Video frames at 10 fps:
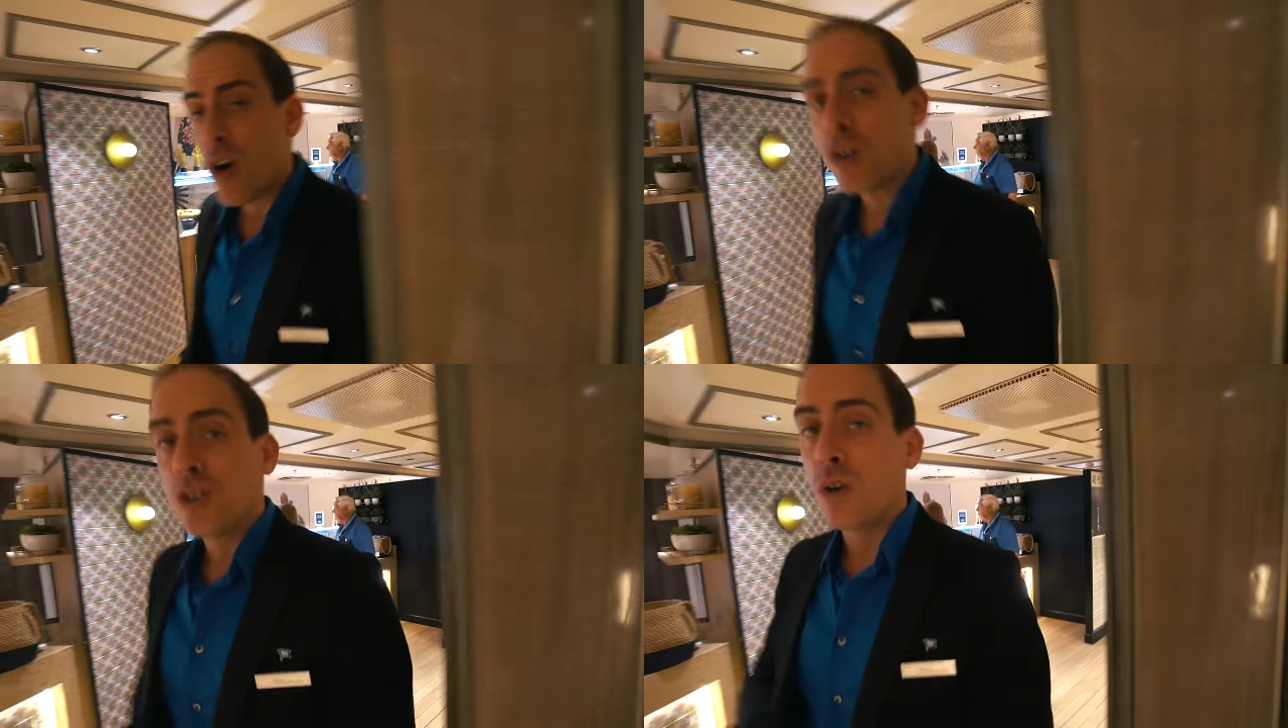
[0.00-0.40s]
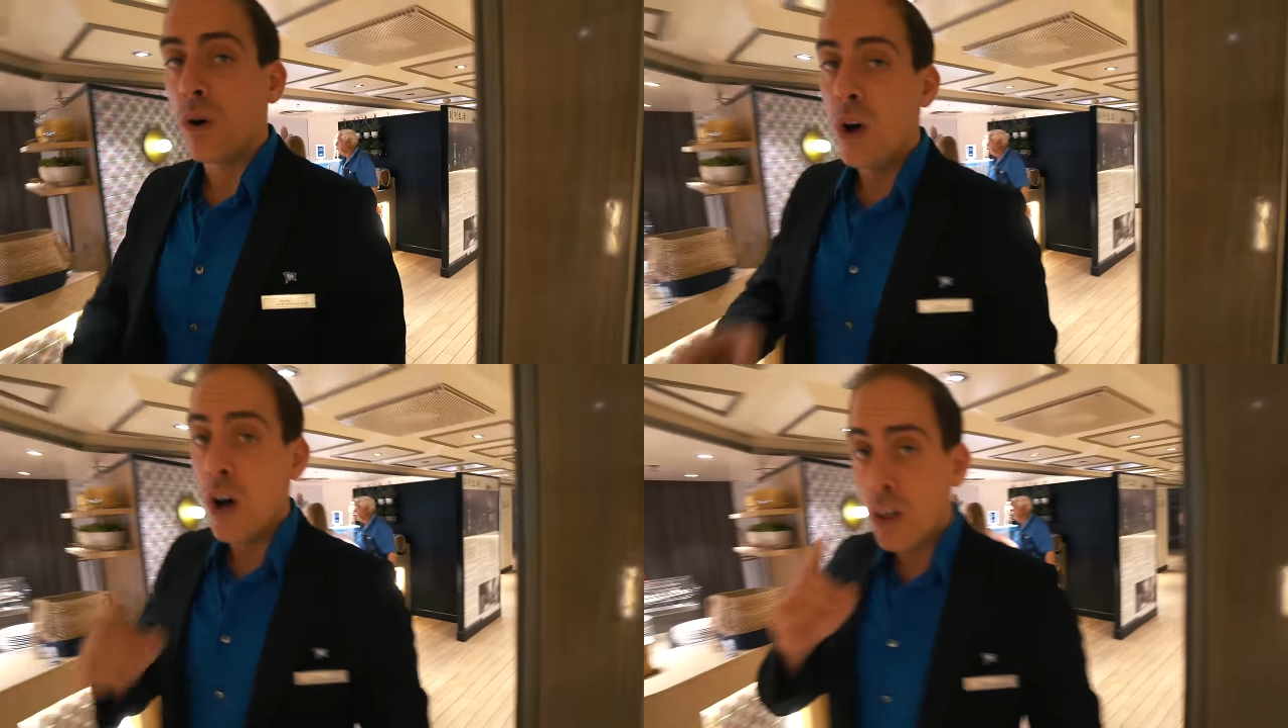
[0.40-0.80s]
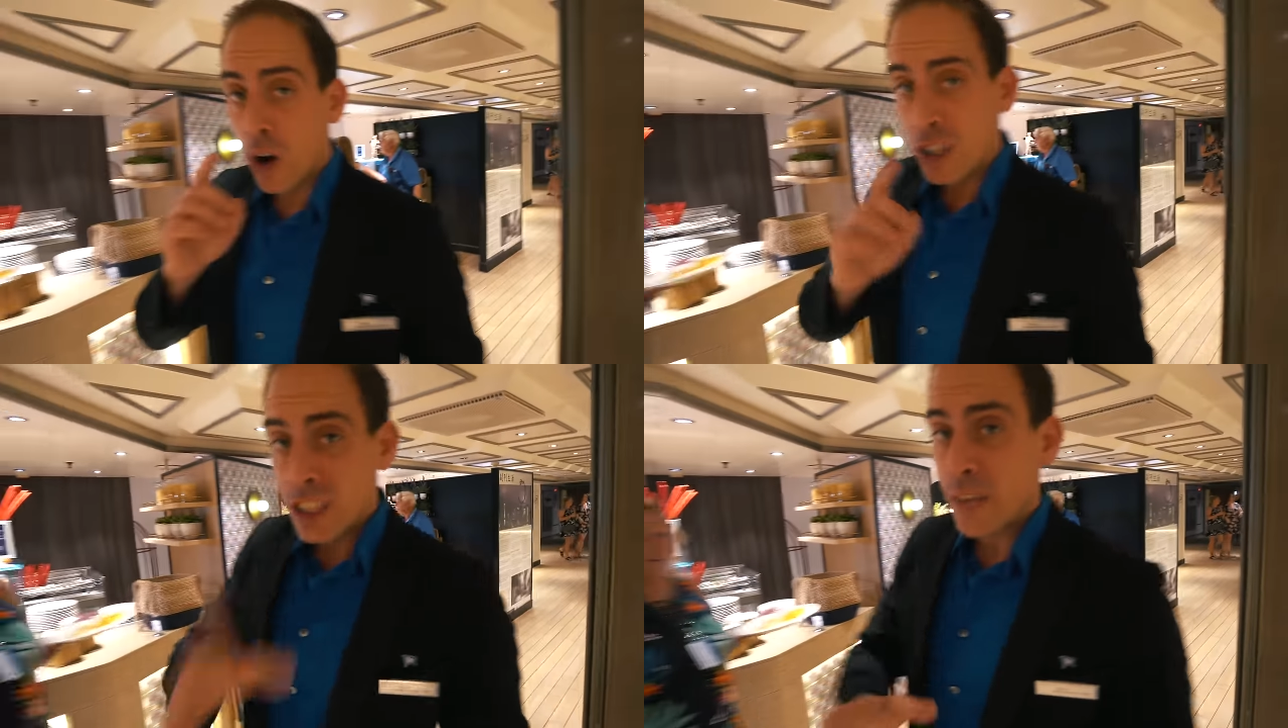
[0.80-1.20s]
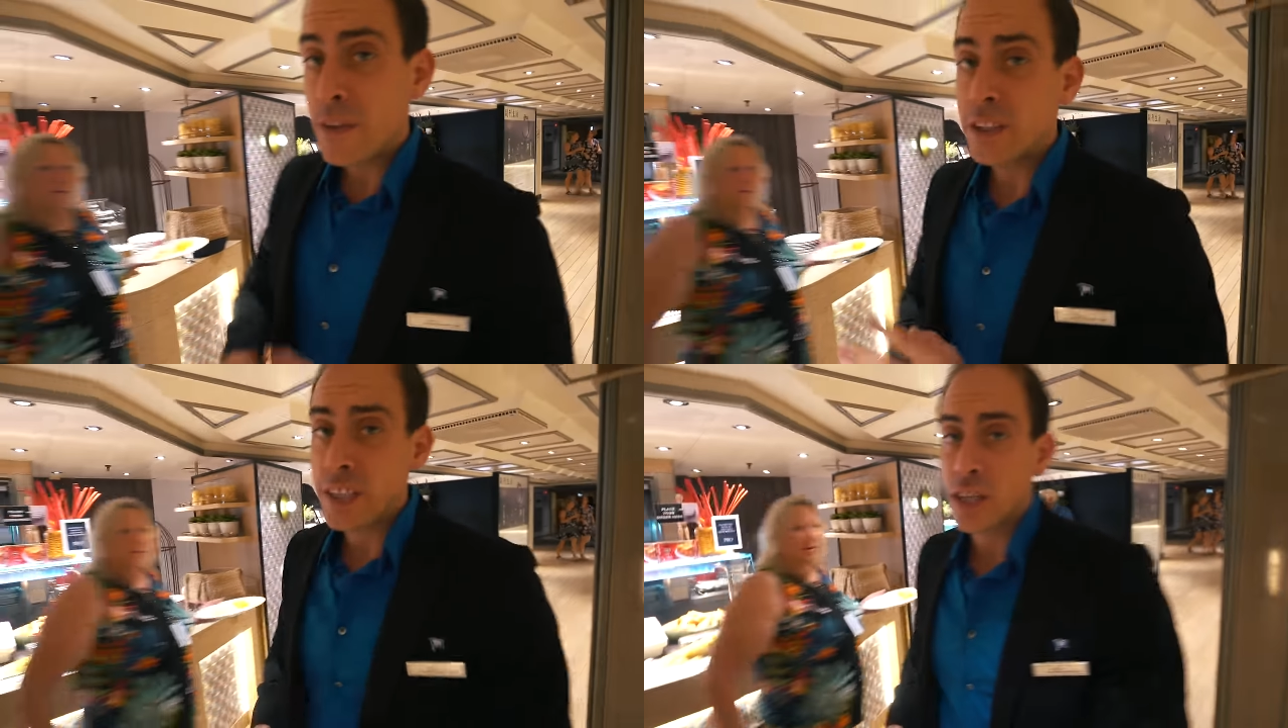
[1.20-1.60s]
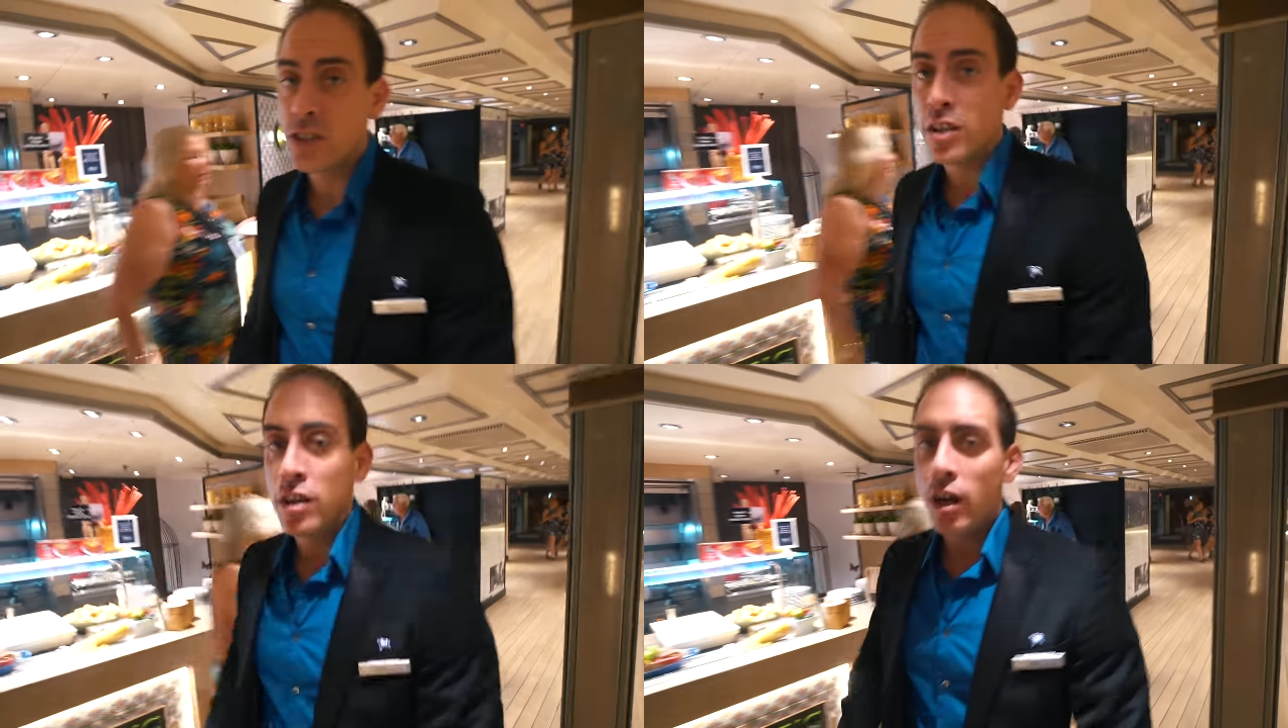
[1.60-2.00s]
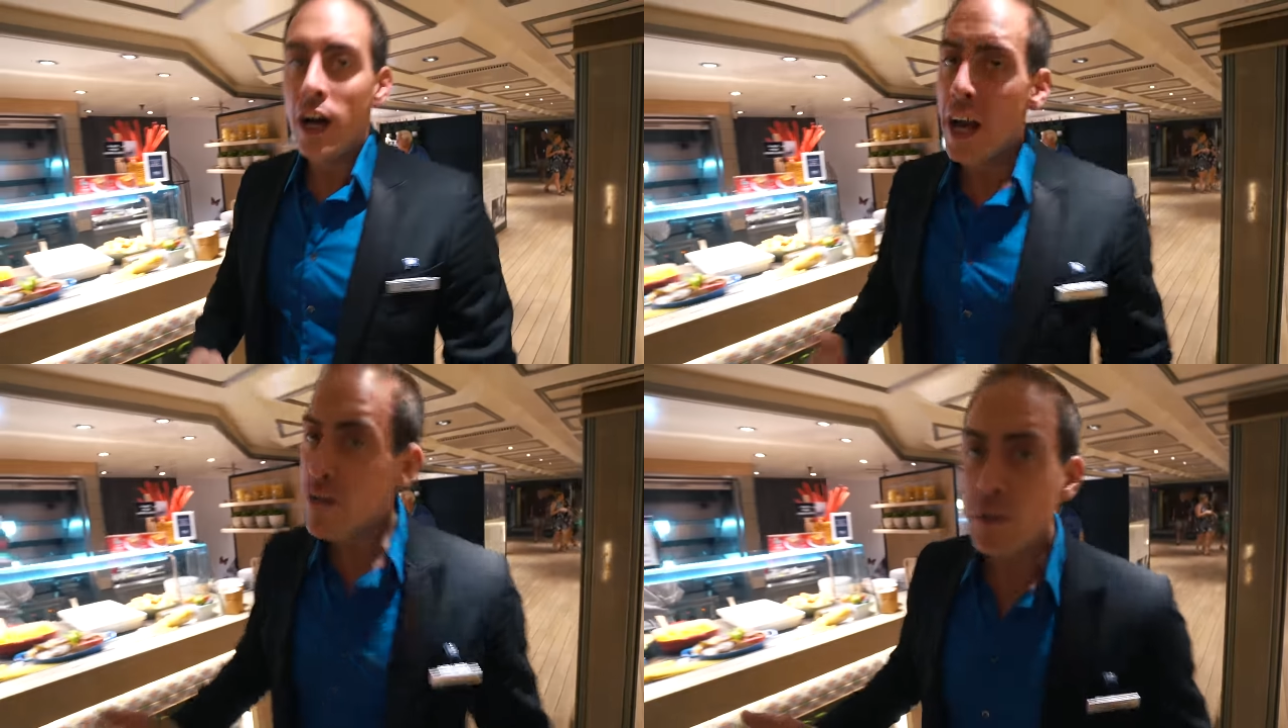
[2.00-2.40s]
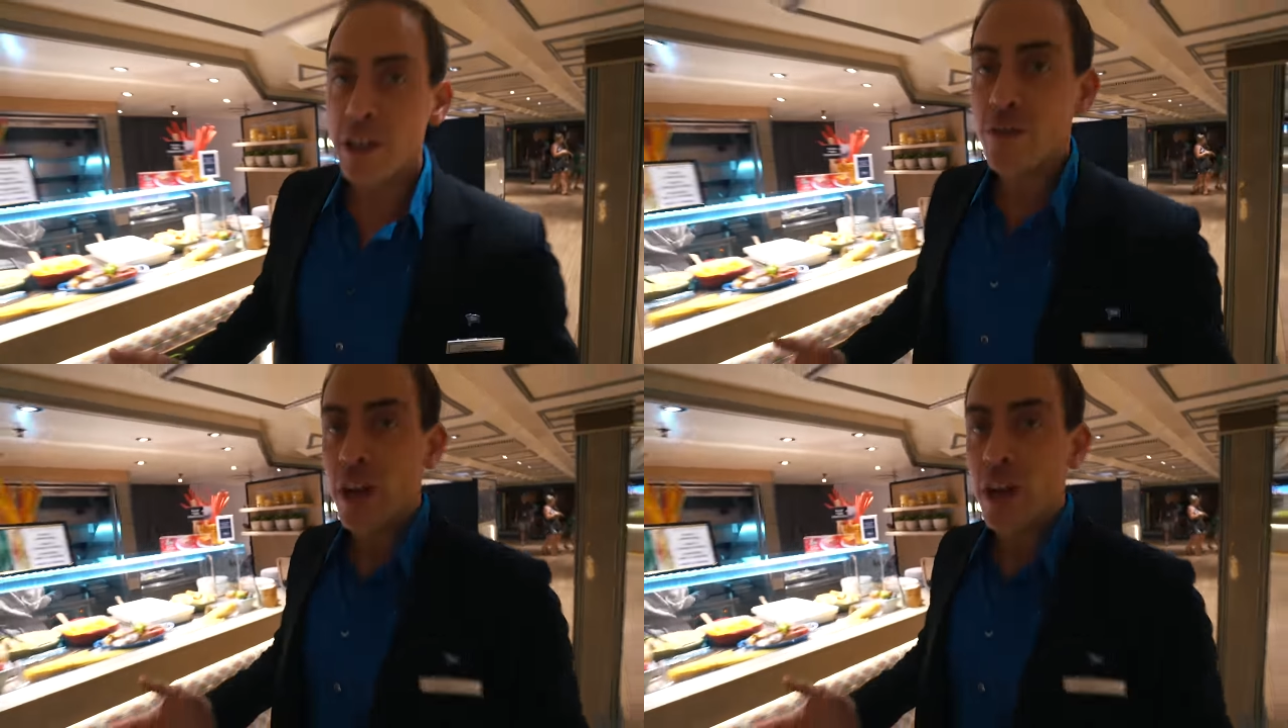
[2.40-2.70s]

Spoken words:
also, our seventh section, everybody's